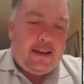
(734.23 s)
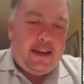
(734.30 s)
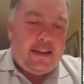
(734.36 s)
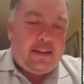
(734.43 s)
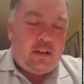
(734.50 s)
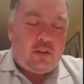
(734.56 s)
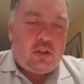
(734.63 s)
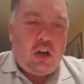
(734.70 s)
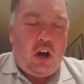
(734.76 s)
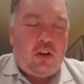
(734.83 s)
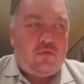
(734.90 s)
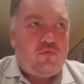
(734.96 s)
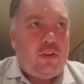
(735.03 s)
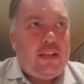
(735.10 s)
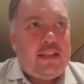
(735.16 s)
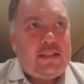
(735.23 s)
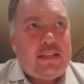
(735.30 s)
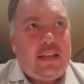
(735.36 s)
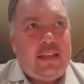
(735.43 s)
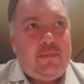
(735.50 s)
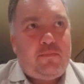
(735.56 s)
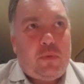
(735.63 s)
and I can't really
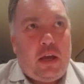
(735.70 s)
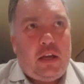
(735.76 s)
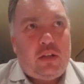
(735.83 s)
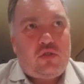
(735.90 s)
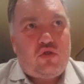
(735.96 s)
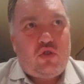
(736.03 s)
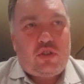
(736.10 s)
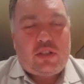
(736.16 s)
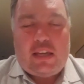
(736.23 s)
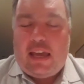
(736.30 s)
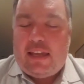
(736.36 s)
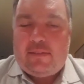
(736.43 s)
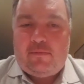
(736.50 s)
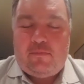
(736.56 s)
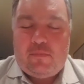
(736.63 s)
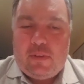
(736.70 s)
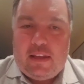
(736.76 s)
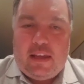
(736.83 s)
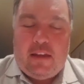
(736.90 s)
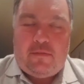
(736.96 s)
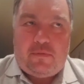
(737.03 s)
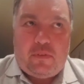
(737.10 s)
see uh, Trushan
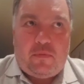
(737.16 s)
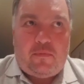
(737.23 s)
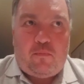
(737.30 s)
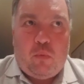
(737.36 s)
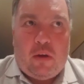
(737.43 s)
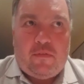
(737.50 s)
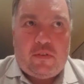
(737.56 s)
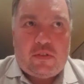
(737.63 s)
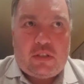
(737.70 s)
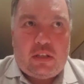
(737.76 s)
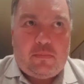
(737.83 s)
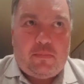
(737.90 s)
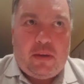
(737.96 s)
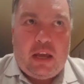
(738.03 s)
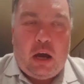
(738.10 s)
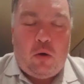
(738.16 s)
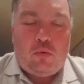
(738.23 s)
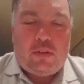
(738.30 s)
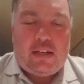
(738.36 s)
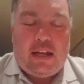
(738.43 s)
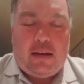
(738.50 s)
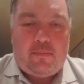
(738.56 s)
if the weather's going to be
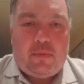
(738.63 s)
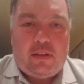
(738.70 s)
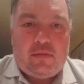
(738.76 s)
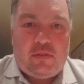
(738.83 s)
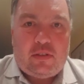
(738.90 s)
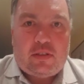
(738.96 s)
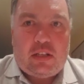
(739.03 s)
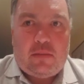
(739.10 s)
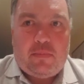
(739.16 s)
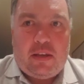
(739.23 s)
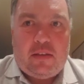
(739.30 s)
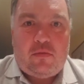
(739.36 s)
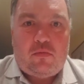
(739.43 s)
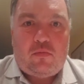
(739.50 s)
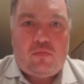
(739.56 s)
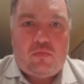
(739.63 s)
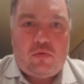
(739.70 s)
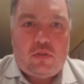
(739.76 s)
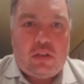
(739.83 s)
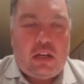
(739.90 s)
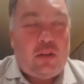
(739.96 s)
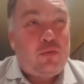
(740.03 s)
holding up and it's going to be,
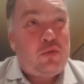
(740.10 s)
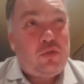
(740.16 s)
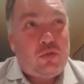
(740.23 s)
you know,